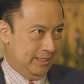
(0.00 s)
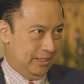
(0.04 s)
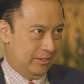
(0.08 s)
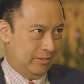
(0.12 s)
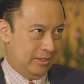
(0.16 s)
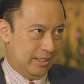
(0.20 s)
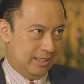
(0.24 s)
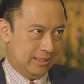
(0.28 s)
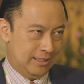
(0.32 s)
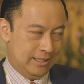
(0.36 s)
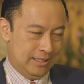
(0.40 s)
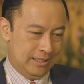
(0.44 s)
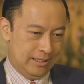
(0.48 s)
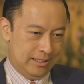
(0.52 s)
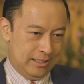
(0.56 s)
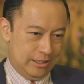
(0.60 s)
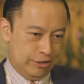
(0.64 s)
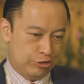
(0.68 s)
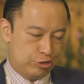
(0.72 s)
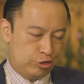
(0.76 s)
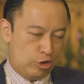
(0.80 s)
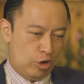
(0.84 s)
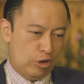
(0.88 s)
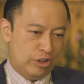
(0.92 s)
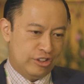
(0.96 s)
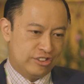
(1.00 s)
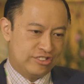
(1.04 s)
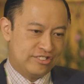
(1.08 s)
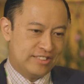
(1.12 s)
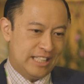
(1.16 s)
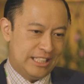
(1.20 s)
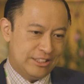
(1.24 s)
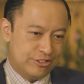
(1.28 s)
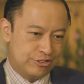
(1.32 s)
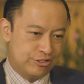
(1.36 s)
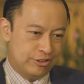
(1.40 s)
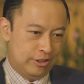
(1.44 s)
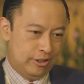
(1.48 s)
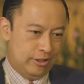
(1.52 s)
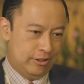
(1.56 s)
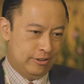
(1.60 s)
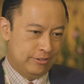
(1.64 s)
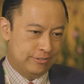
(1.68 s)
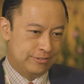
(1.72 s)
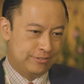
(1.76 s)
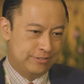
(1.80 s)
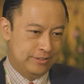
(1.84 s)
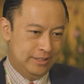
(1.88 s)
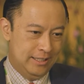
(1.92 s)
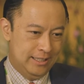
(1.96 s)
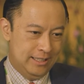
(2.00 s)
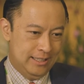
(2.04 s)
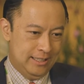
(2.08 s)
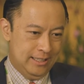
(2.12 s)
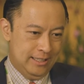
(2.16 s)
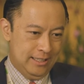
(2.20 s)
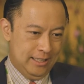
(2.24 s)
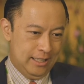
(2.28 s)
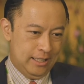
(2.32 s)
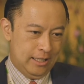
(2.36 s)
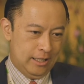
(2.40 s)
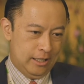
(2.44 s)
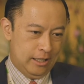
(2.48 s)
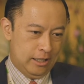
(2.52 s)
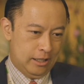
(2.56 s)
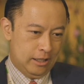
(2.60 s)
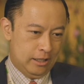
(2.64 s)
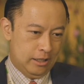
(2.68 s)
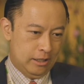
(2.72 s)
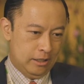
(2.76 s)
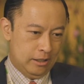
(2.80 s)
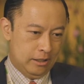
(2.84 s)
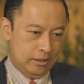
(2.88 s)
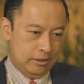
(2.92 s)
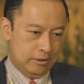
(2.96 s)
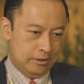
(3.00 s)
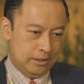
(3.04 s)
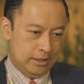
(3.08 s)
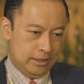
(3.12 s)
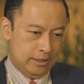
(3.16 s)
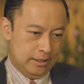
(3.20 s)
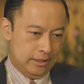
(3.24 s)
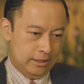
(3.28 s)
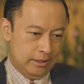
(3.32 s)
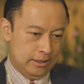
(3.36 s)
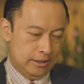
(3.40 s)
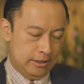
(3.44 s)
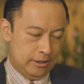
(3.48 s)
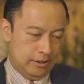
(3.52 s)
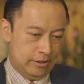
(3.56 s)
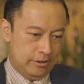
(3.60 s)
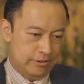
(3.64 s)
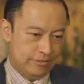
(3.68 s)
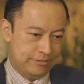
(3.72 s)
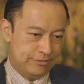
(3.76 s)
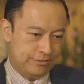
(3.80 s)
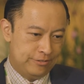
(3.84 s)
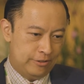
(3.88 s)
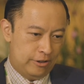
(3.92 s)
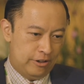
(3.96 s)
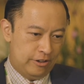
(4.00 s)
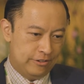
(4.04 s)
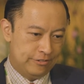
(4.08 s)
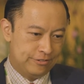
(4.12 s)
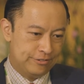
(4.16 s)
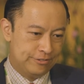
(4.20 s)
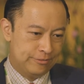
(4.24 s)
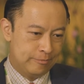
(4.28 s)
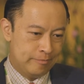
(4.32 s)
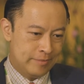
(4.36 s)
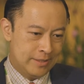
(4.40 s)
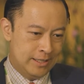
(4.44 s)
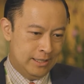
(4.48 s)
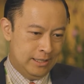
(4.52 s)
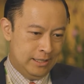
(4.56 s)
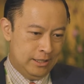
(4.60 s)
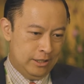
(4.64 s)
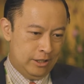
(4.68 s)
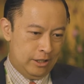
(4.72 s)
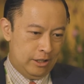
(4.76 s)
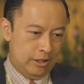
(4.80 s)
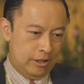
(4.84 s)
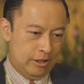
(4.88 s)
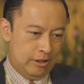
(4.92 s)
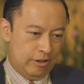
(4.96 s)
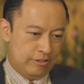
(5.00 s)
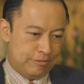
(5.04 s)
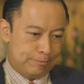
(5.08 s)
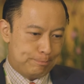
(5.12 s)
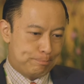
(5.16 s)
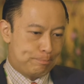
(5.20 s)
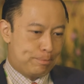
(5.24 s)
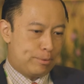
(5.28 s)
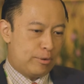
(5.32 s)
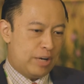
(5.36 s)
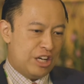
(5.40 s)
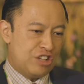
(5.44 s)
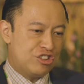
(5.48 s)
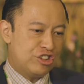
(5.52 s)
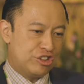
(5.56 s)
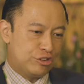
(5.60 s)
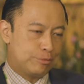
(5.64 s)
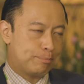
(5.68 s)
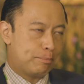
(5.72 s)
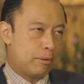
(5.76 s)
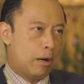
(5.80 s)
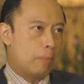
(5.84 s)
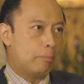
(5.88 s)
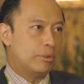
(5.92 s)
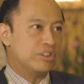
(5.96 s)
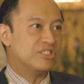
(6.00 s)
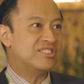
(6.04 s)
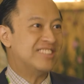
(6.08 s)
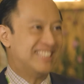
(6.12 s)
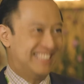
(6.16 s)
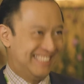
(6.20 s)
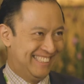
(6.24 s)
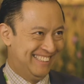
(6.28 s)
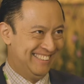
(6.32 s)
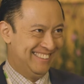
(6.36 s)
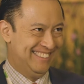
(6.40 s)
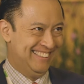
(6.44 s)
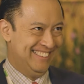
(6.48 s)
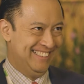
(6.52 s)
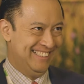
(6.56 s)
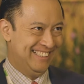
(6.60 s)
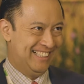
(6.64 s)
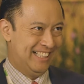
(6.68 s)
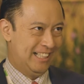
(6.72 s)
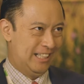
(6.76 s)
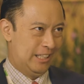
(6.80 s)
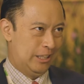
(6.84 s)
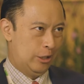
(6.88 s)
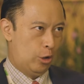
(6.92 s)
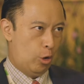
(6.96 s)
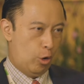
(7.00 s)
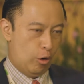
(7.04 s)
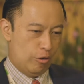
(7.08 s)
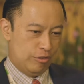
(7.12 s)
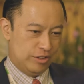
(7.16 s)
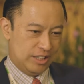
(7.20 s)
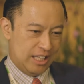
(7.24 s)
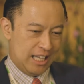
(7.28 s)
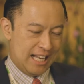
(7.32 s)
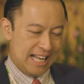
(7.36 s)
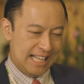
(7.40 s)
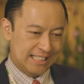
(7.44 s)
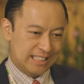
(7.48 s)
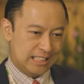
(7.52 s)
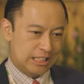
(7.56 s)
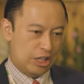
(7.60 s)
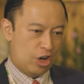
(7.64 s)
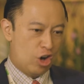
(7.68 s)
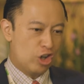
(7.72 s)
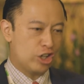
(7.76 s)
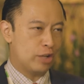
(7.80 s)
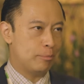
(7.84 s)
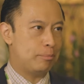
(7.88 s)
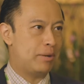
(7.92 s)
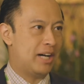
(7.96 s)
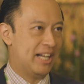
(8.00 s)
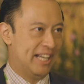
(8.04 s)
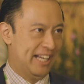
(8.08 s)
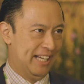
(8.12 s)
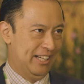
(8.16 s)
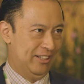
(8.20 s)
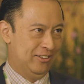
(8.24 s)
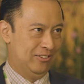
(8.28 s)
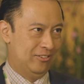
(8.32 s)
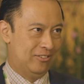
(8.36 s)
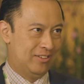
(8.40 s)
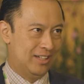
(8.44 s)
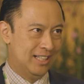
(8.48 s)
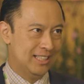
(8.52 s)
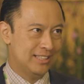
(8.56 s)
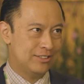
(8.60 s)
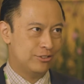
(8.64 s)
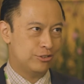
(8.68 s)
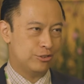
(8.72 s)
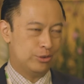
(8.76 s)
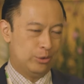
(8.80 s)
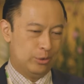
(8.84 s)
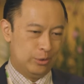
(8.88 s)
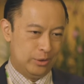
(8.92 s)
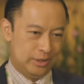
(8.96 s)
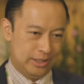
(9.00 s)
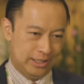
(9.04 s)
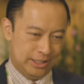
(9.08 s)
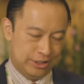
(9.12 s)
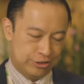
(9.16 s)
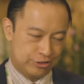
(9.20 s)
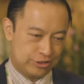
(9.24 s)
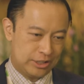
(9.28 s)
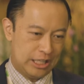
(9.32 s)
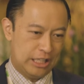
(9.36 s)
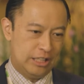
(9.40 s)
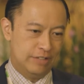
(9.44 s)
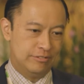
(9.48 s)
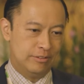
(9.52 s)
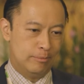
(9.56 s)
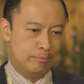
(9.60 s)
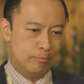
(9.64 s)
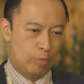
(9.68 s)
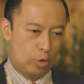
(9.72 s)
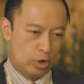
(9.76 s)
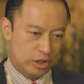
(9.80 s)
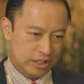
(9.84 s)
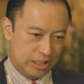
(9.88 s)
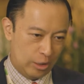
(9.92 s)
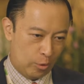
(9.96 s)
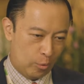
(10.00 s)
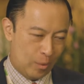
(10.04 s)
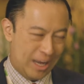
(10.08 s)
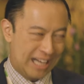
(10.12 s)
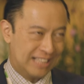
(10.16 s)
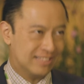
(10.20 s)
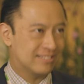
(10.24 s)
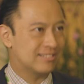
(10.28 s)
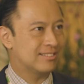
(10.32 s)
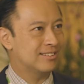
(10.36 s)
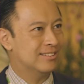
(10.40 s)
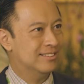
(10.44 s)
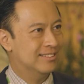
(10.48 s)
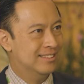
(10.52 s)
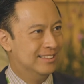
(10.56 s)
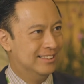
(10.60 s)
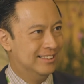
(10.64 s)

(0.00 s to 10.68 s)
right, uh, a stronger sense of Uh, uh, of, of, of precious property uh, over the land that they're occupying, right? So there's kind of a more direct